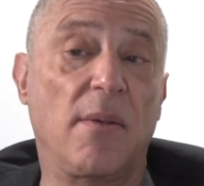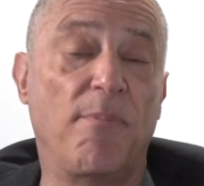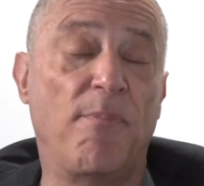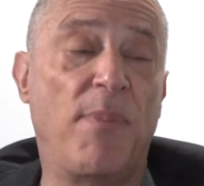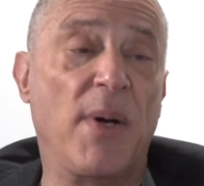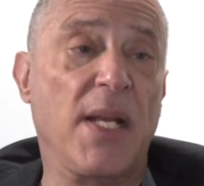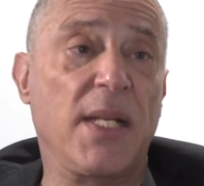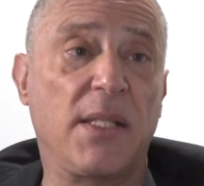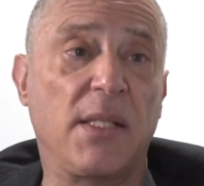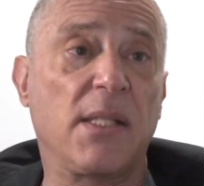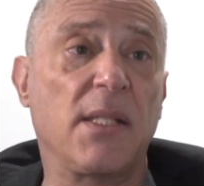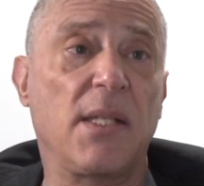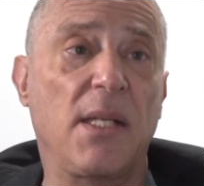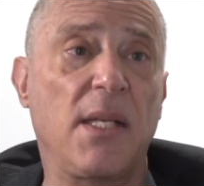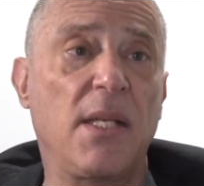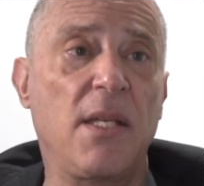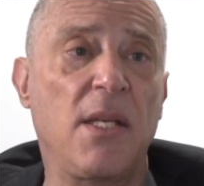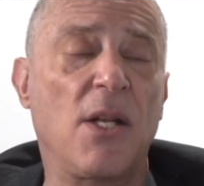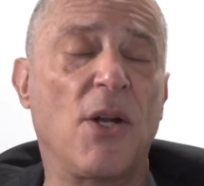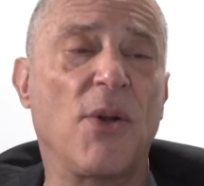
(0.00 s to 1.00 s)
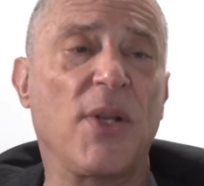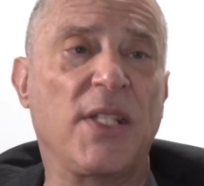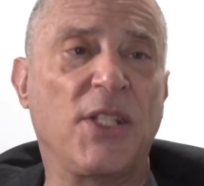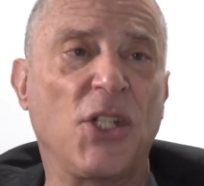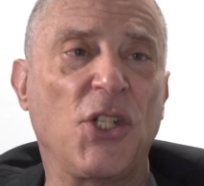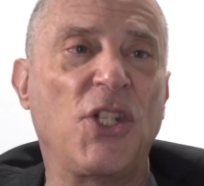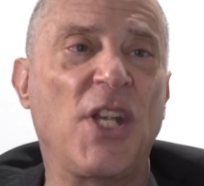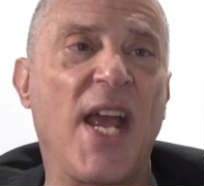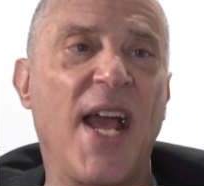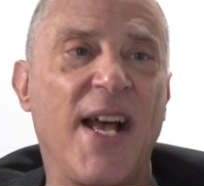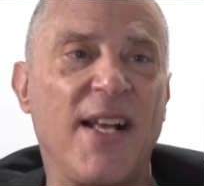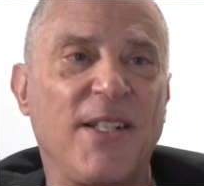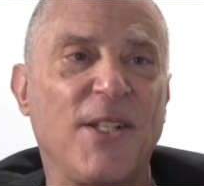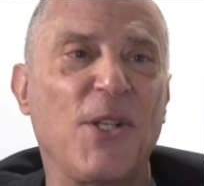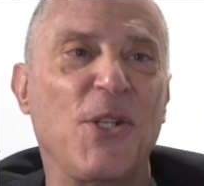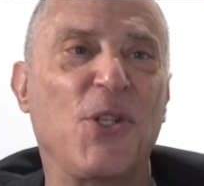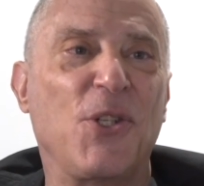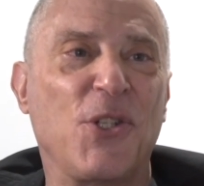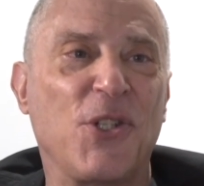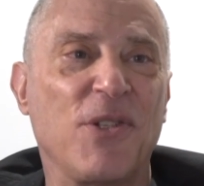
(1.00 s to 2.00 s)
But it's a
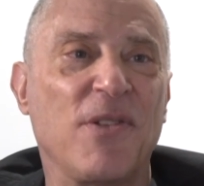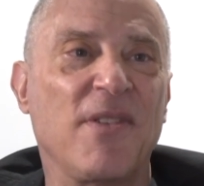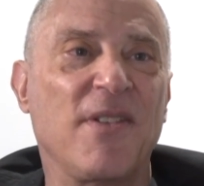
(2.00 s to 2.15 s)
challenge.